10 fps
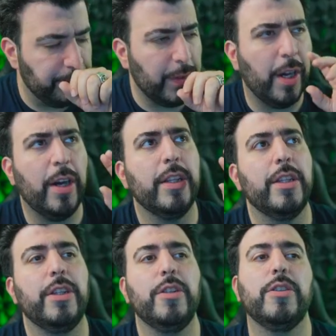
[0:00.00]
on the
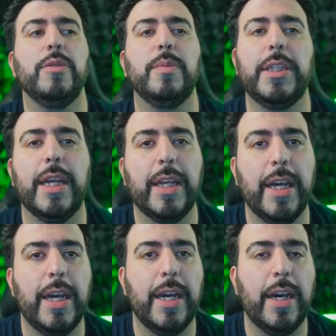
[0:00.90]
YouTube Tech
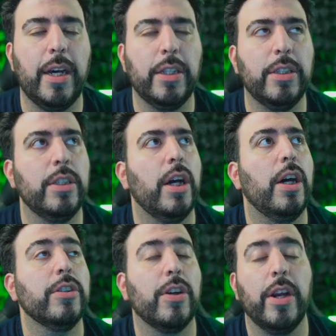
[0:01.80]
Guy on
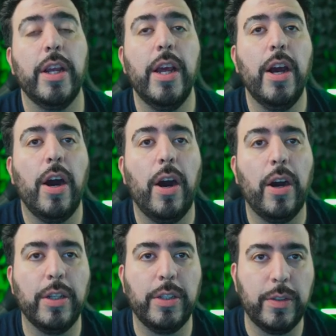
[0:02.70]
or sorry
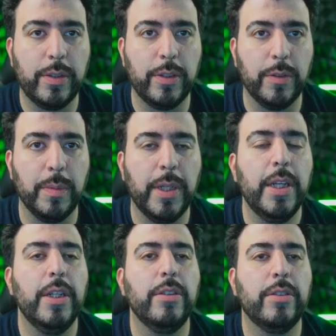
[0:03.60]
on YouTube.
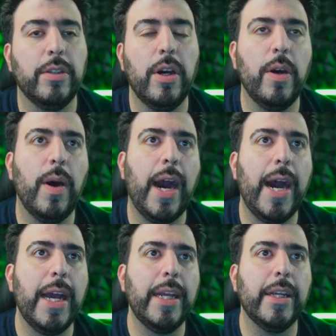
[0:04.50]
So
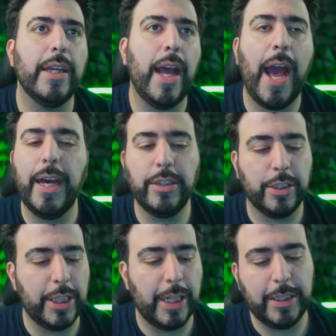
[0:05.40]
I asked
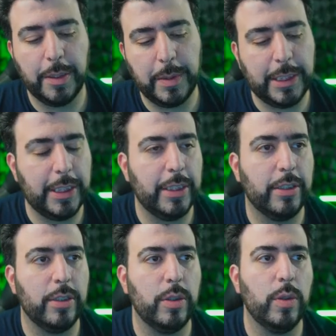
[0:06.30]
ChatGPT
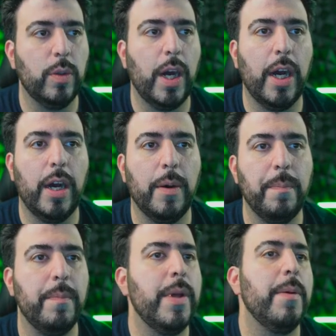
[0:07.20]
to
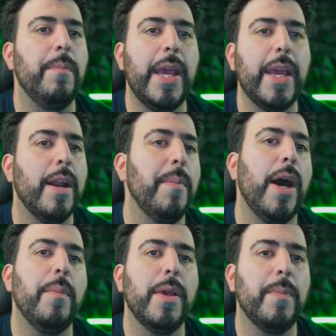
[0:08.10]
um, make an
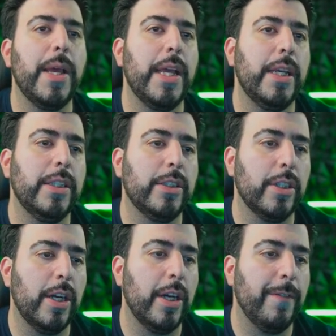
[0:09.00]
about me page
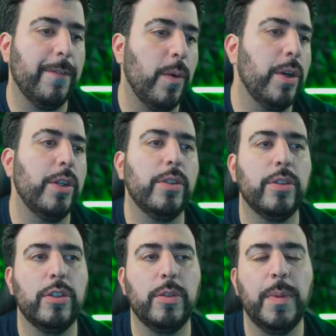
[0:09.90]
uh, for
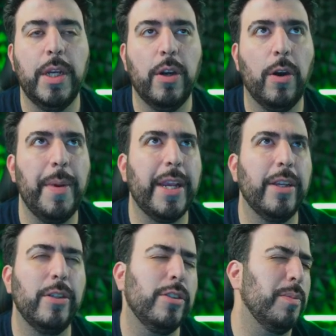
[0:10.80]
YouTube or make a
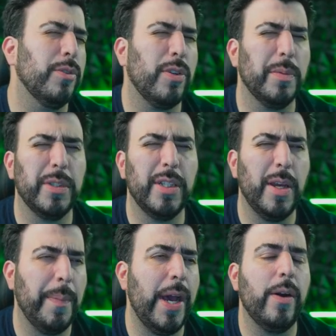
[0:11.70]
YouTube description
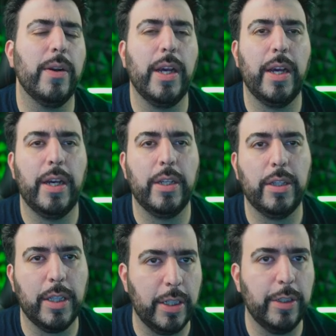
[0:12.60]
about uh,
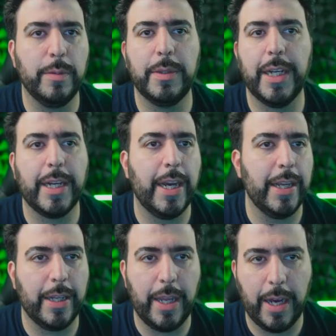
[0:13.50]
the YouTube Tech Guy
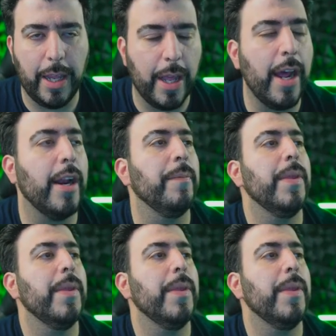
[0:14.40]
yada yada,